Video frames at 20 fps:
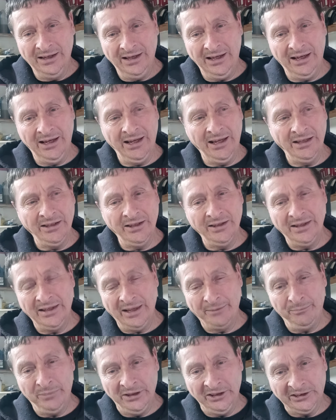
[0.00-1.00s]
and
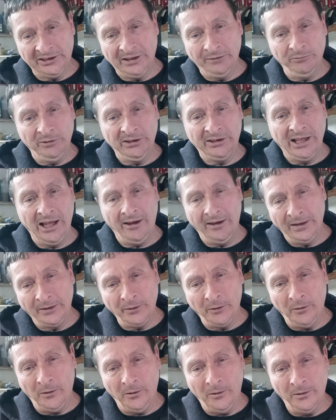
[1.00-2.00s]
the piston was down in
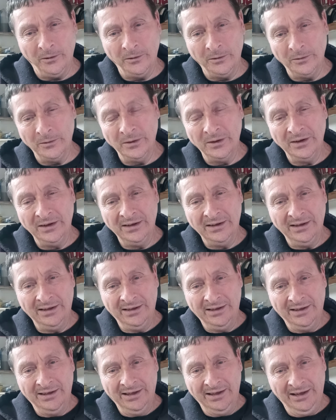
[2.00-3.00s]
the hole,
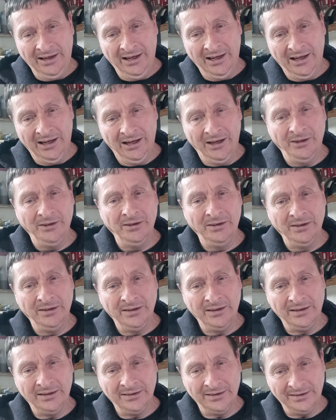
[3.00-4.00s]
and
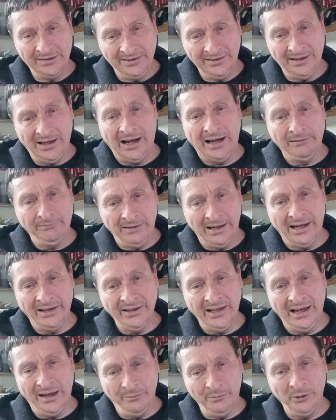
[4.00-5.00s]
I
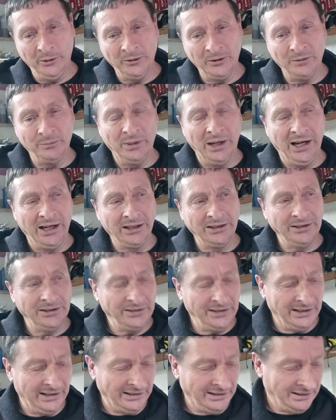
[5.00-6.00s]
ran that motor back in the
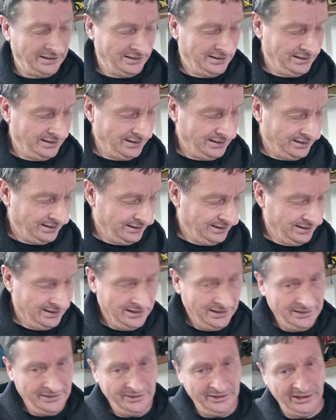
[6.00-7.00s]
day.
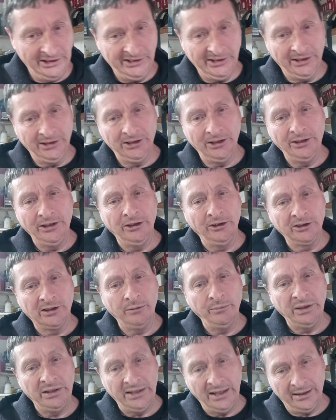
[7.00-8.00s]
This engine here is
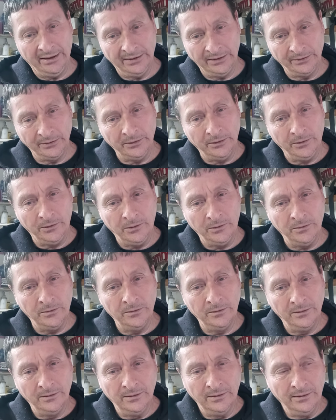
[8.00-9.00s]
going to be down in the
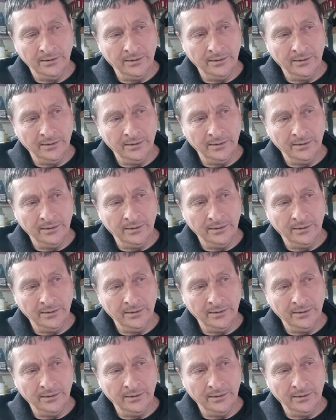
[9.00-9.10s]
hole,